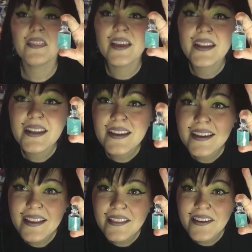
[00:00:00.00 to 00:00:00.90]
then
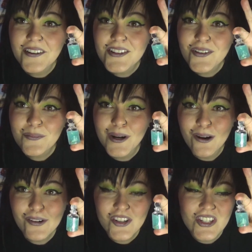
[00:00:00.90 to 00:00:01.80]
there's our
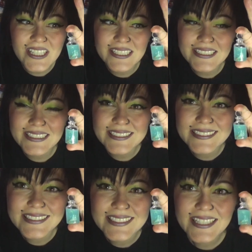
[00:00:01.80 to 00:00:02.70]
potion.
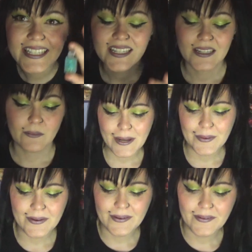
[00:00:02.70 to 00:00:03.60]
Grab
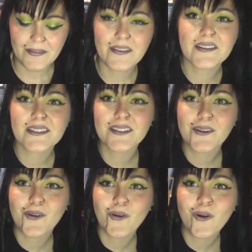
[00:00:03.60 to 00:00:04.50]
this
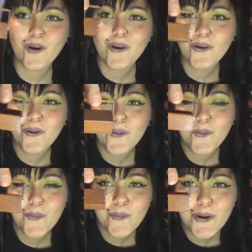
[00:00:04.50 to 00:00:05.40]
little
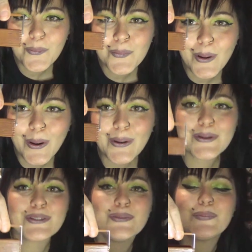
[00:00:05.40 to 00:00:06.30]
wooden
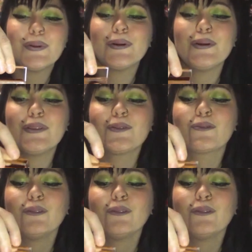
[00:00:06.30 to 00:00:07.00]
box and put the